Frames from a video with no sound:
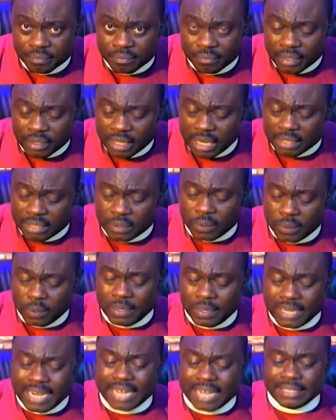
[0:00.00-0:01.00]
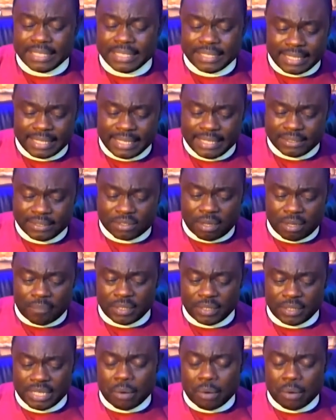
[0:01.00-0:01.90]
I don't know whether this thing is something